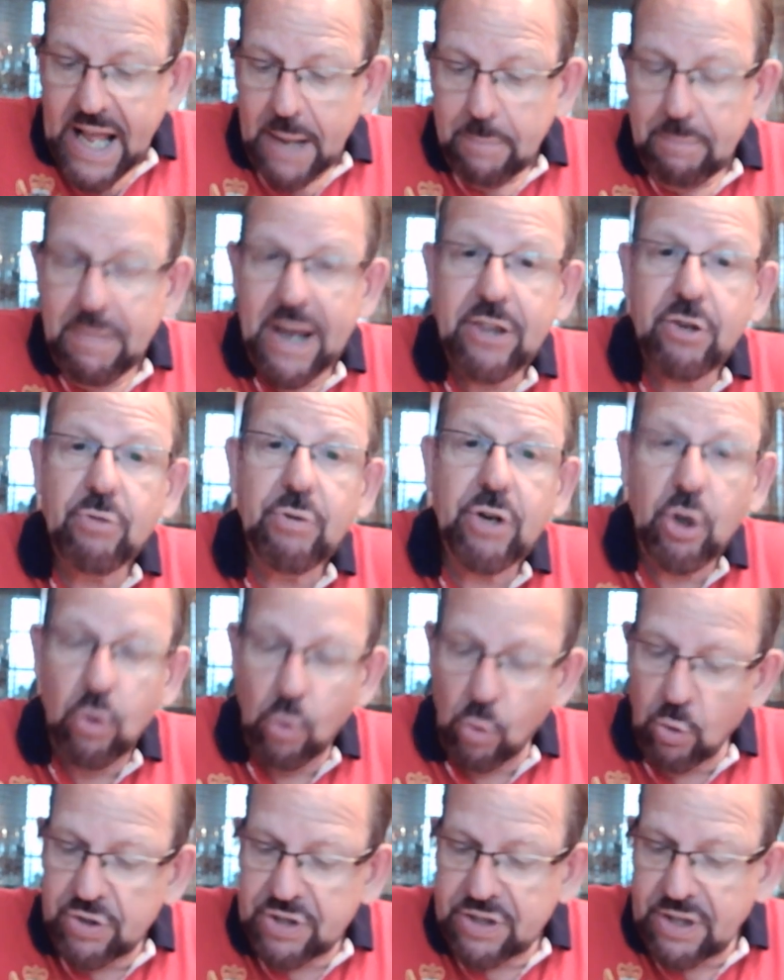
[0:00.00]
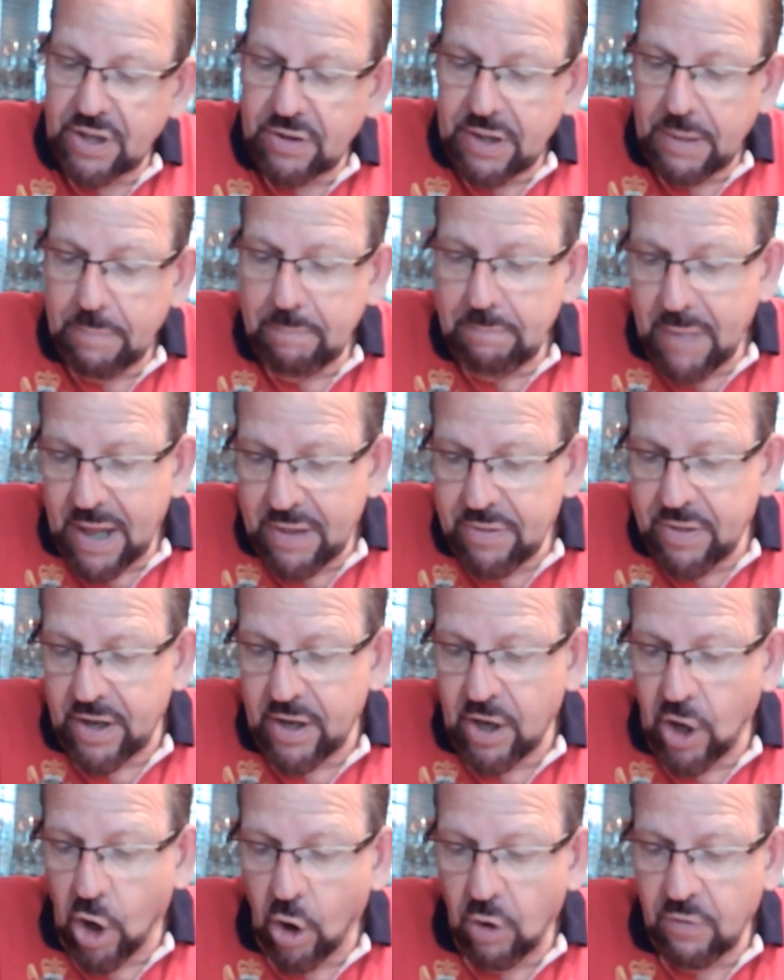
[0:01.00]
Matthew records that the
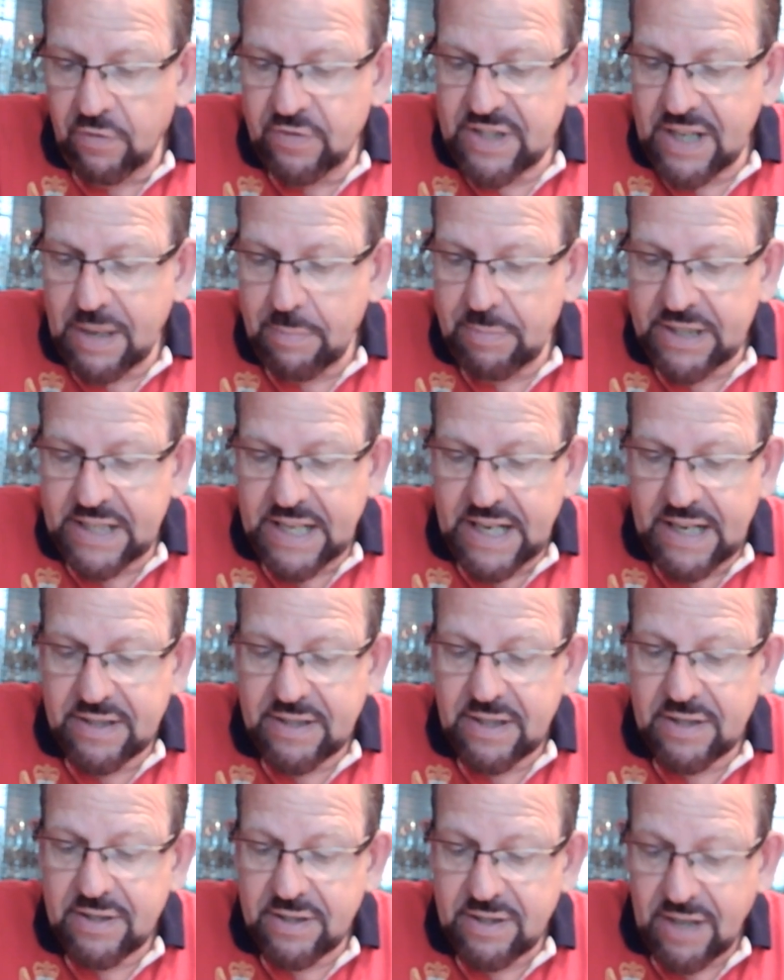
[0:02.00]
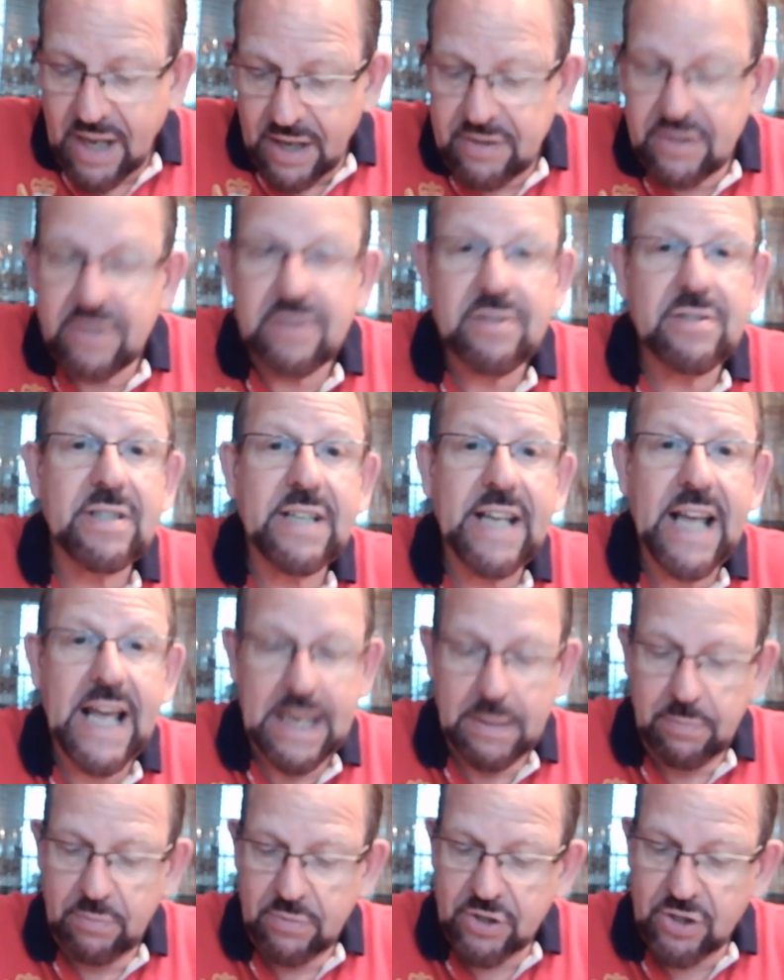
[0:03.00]
mother of Zebedee's sons
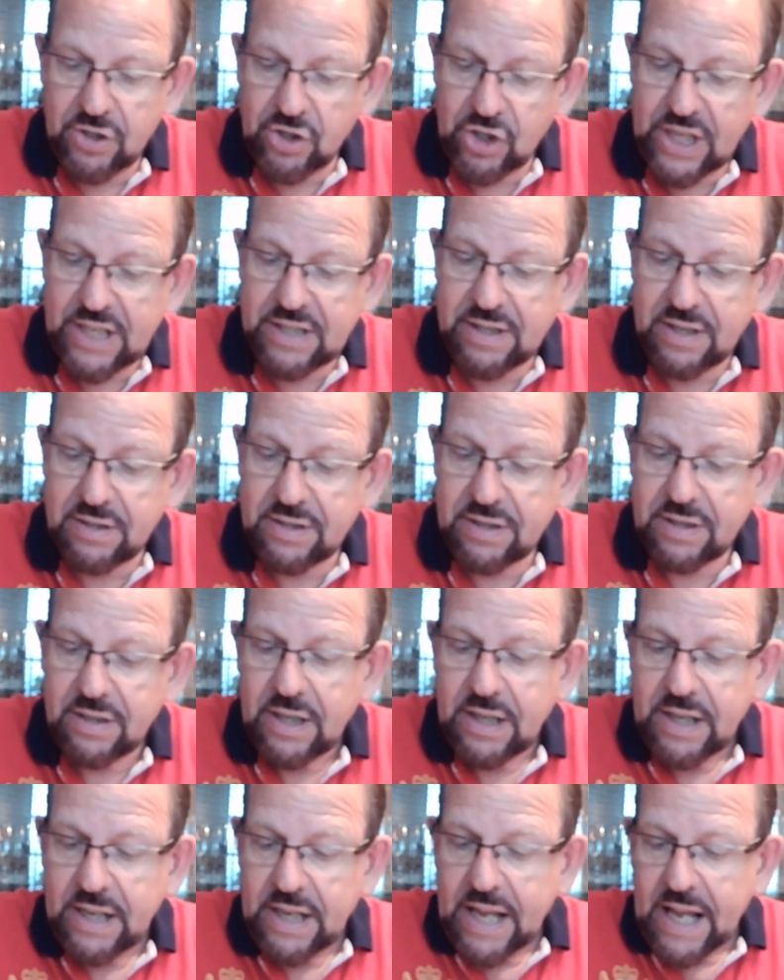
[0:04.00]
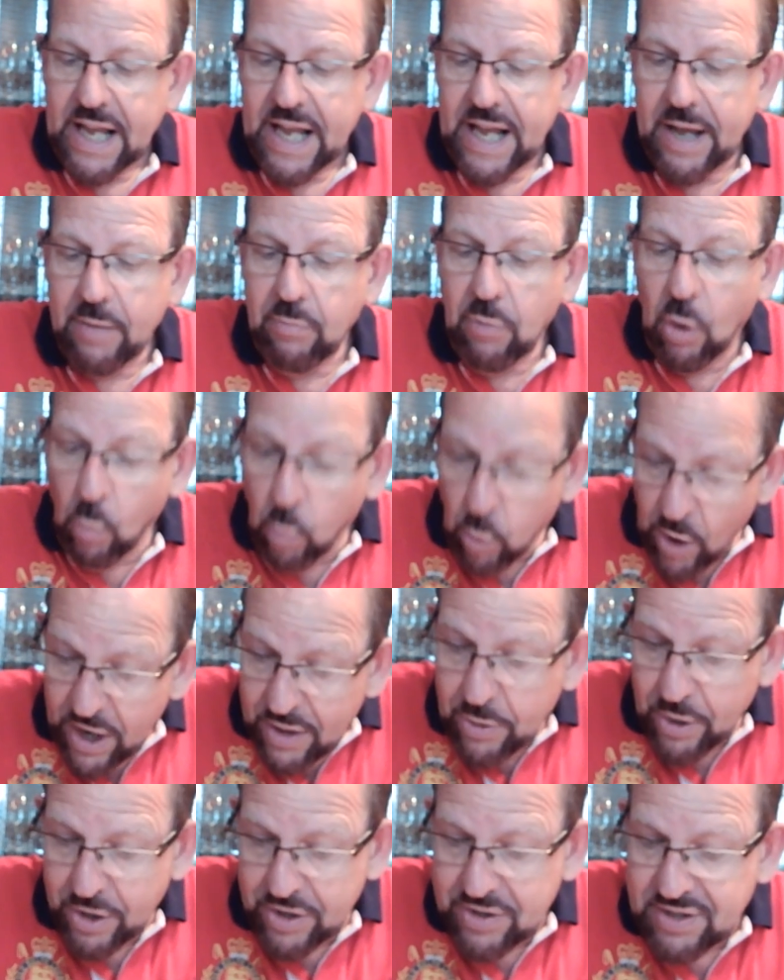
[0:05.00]
came to Jesus
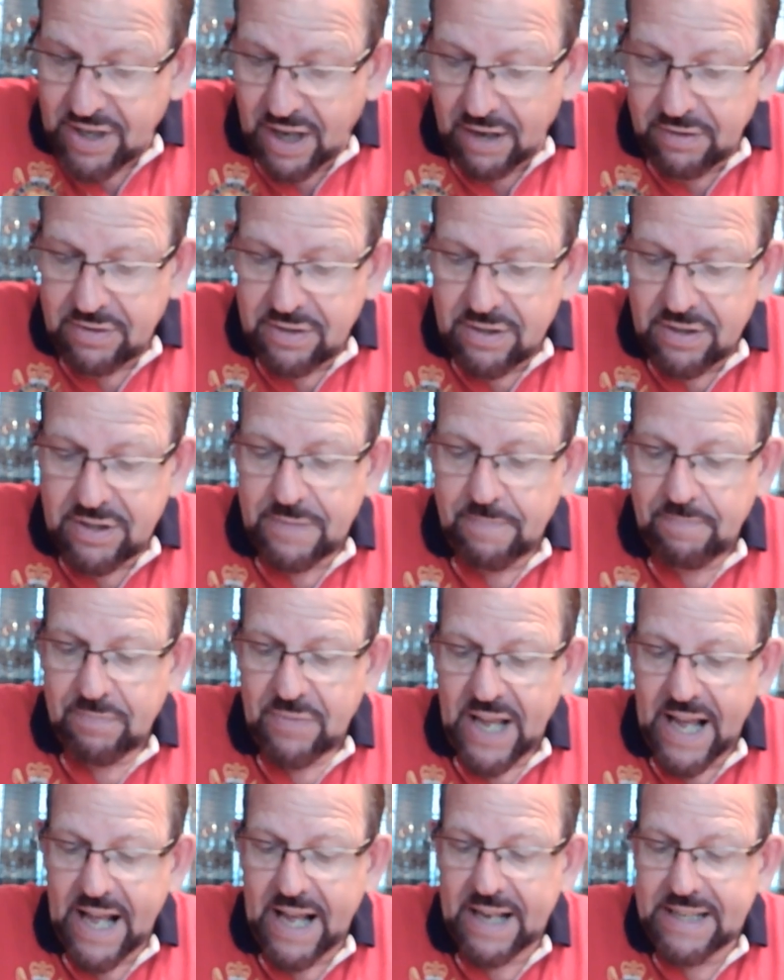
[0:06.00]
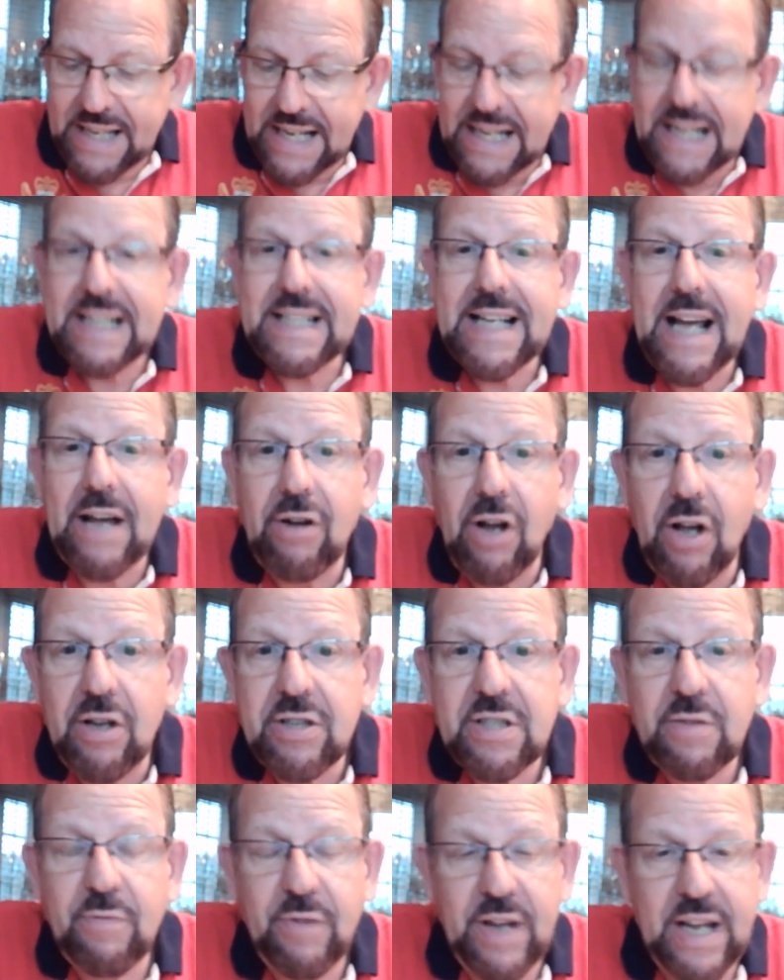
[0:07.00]
with her sons, and kneeling down
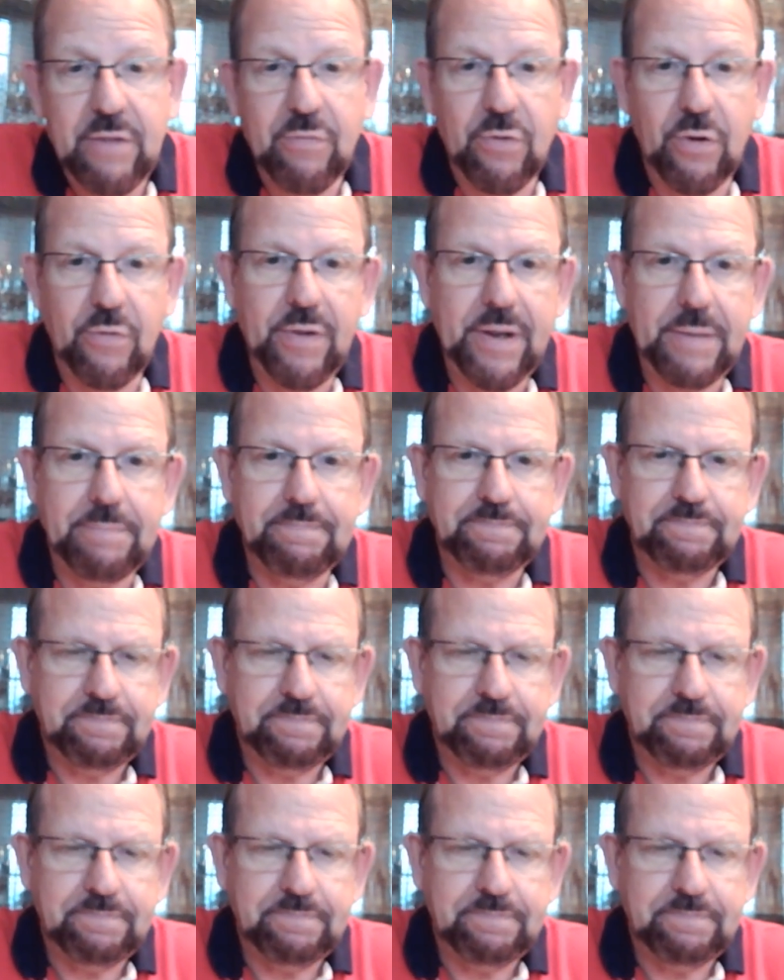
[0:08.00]
asked a favour of him.